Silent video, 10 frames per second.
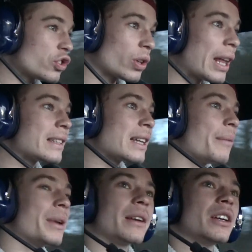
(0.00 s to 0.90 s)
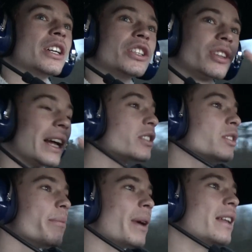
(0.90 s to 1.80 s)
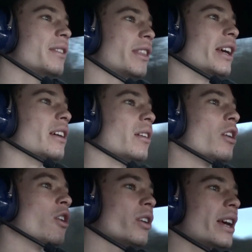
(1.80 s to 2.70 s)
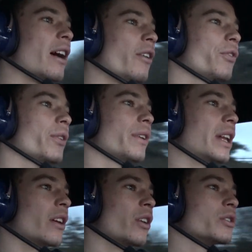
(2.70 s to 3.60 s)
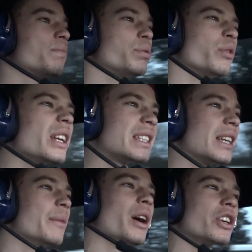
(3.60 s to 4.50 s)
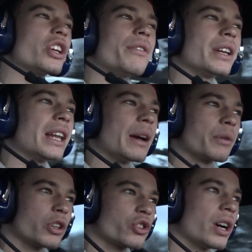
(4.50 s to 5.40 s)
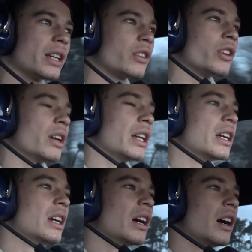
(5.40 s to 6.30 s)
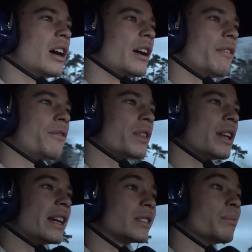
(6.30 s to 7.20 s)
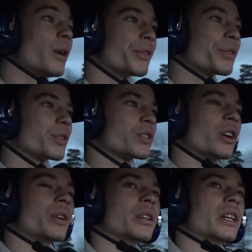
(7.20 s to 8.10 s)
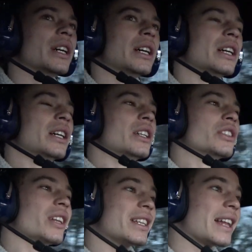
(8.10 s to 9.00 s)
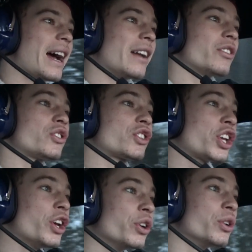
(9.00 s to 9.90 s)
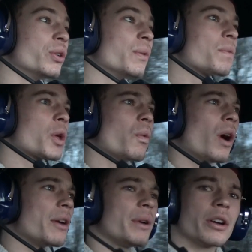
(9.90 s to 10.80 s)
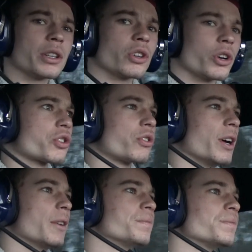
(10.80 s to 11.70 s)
So that's happening. So that's the main thing. Look out for videos pretty much every day. I'm going to try to do it for the next month or so. So there's that. Two, why are we going to Austria?